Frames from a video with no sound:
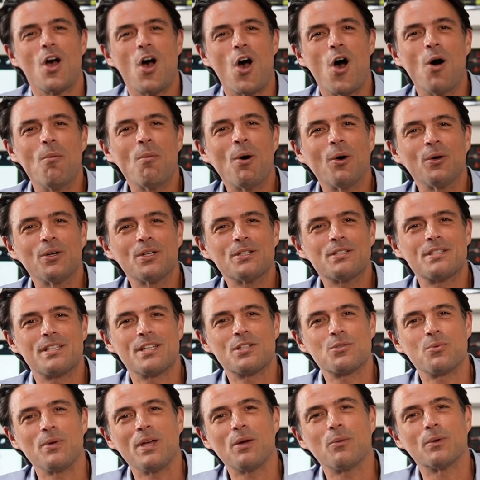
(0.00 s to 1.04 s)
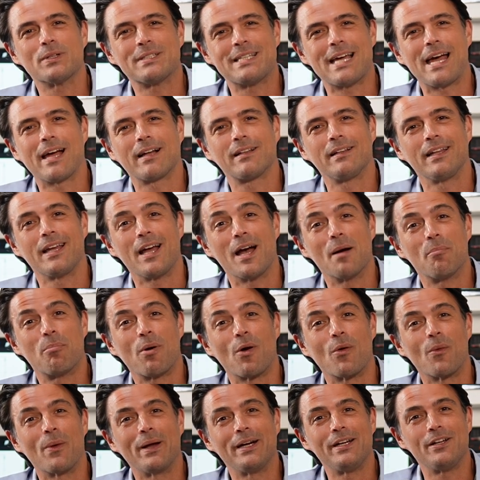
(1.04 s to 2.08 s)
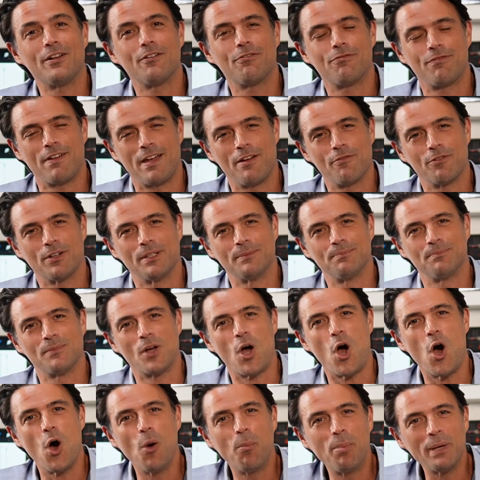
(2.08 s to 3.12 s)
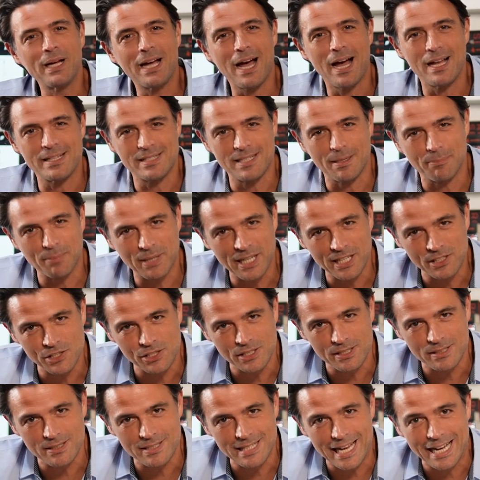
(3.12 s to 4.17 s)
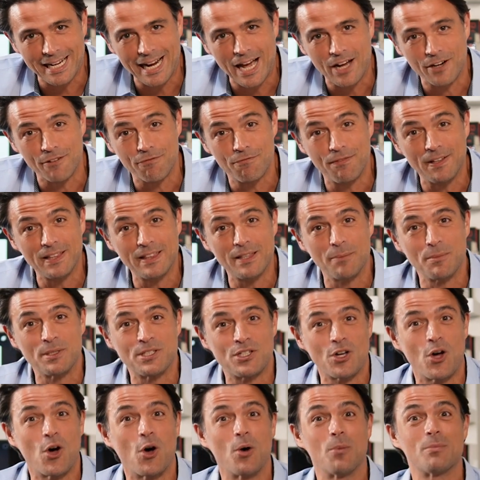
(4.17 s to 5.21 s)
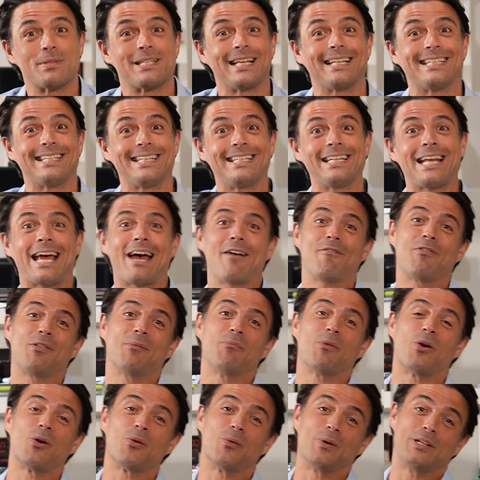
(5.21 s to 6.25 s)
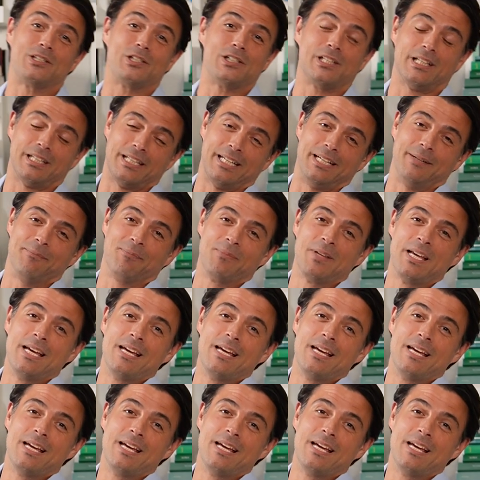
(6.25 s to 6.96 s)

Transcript: Homeowners, this week we're tackling a perennial favorite, open concept kitchens and how to fit them into homes that didn't have them originally.